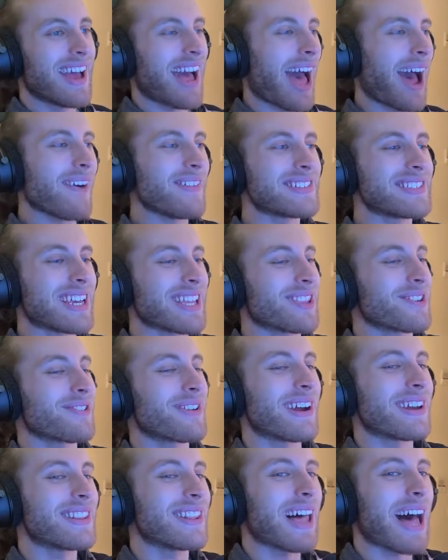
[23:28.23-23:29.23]
I was at the
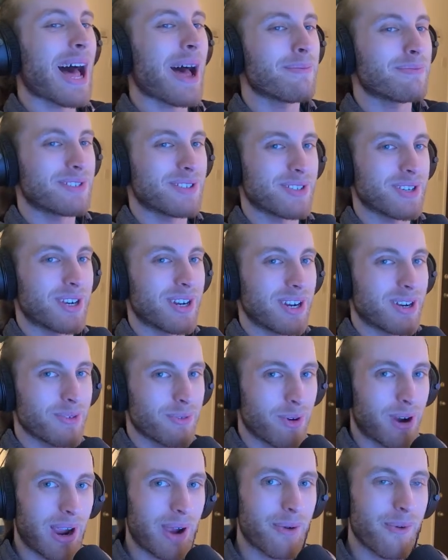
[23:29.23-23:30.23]
Red Lobster
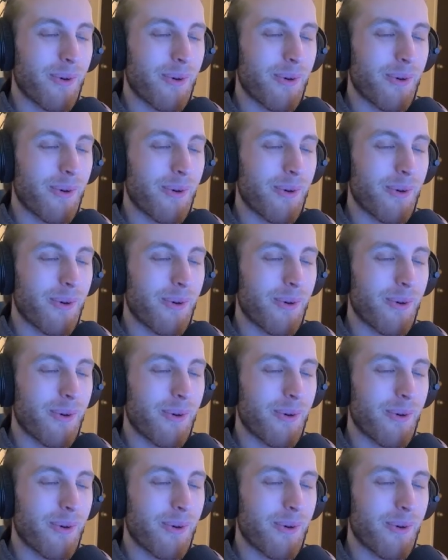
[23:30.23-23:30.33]
where I